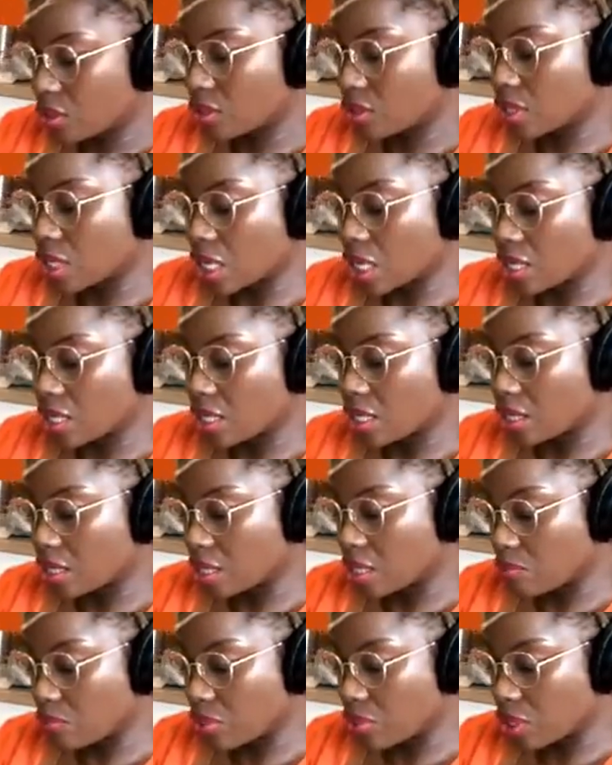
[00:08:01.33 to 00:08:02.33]
Just get
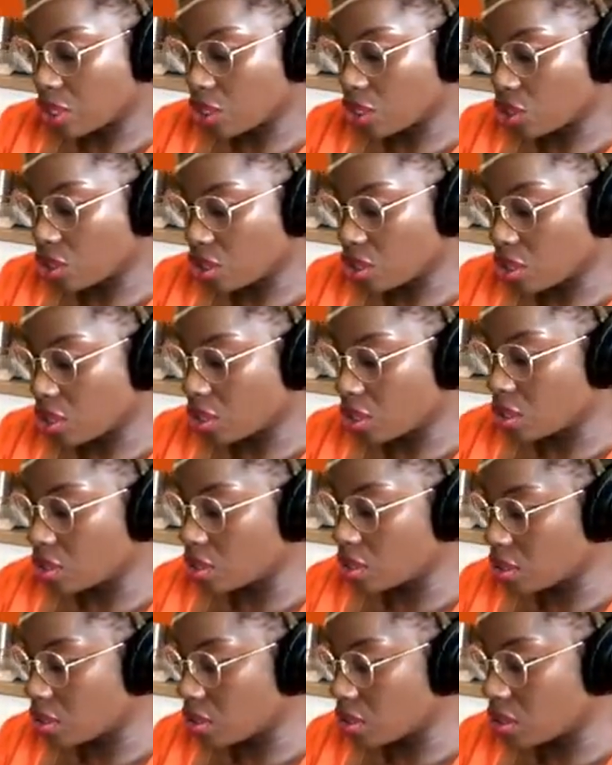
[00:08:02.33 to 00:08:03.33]
this in
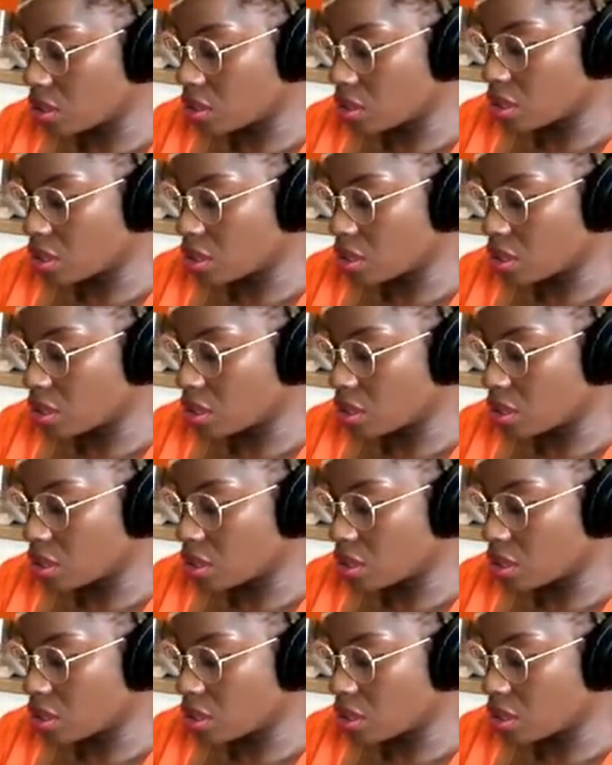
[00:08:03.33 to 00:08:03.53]
position.